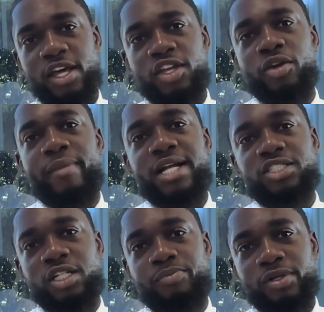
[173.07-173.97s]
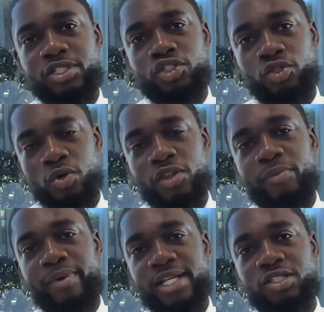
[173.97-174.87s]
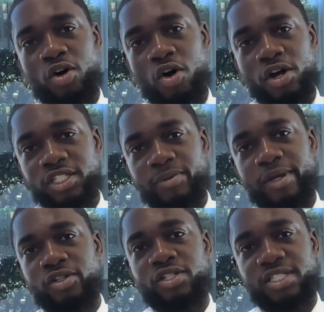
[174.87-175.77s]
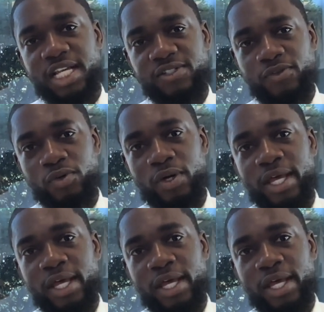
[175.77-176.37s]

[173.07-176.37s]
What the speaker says: your manager's going to put you on the best car to make you successful,